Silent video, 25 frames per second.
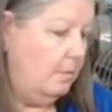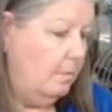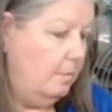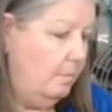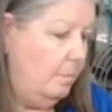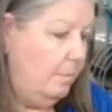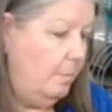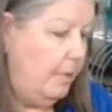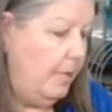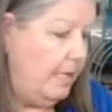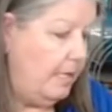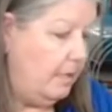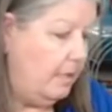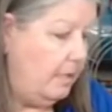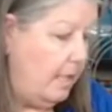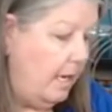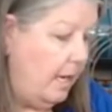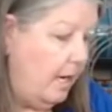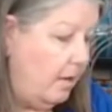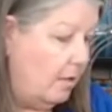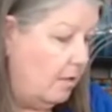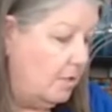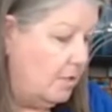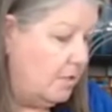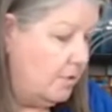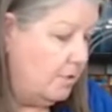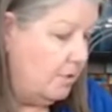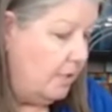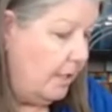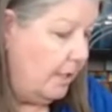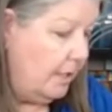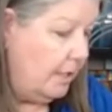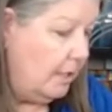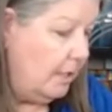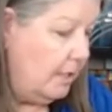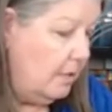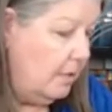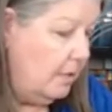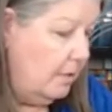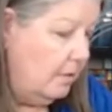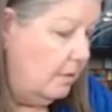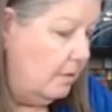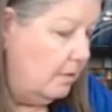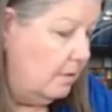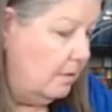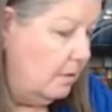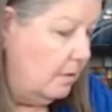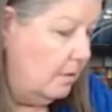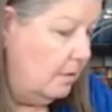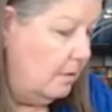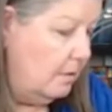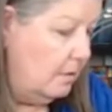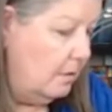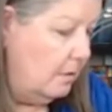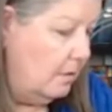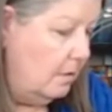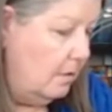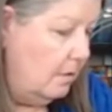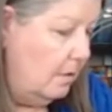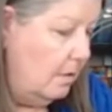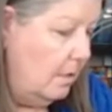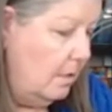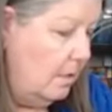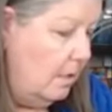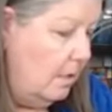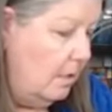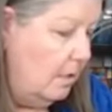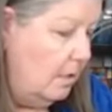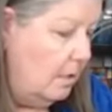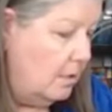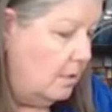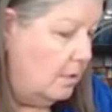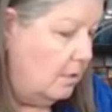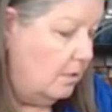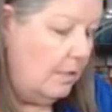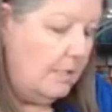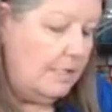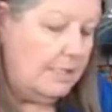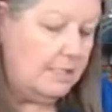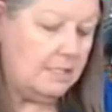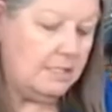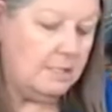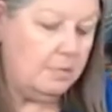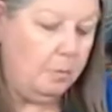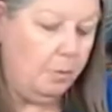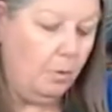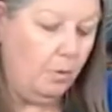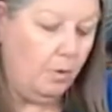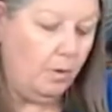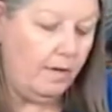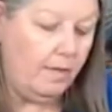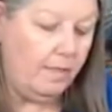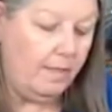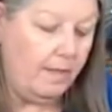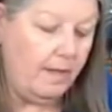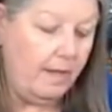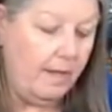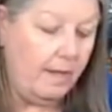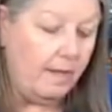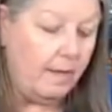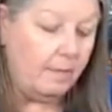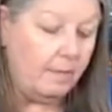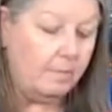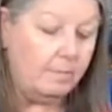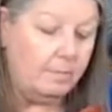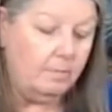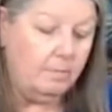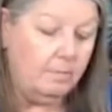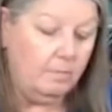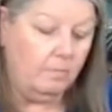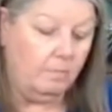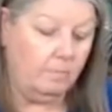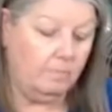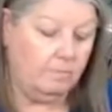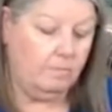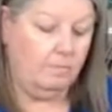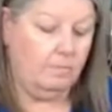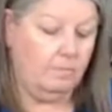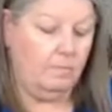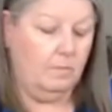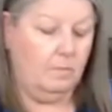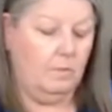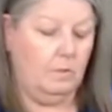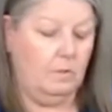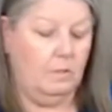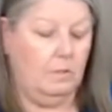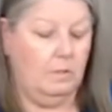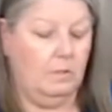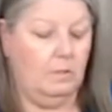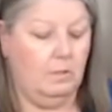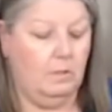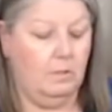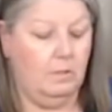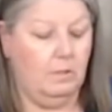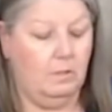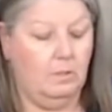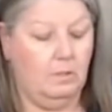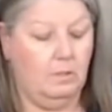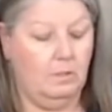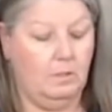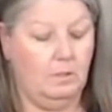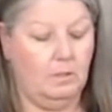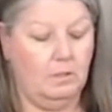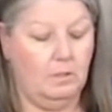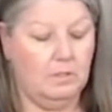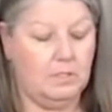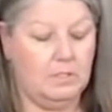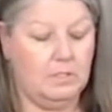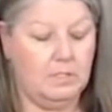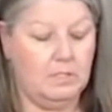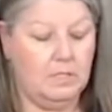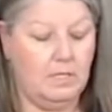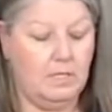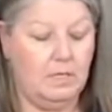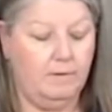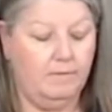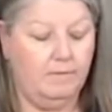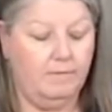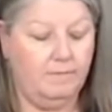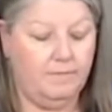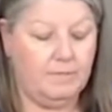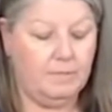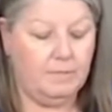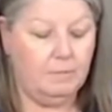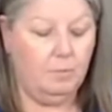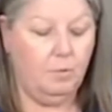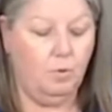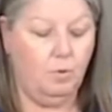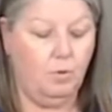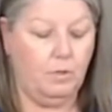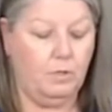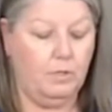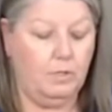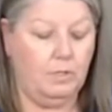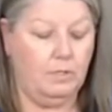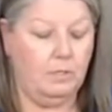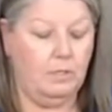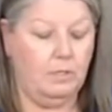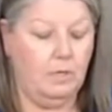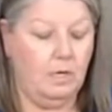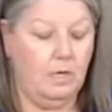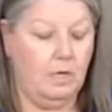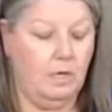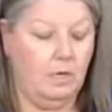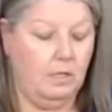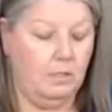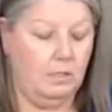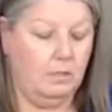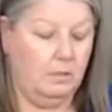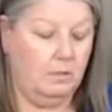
but they are struggling. So let's support them instead of supporting uh,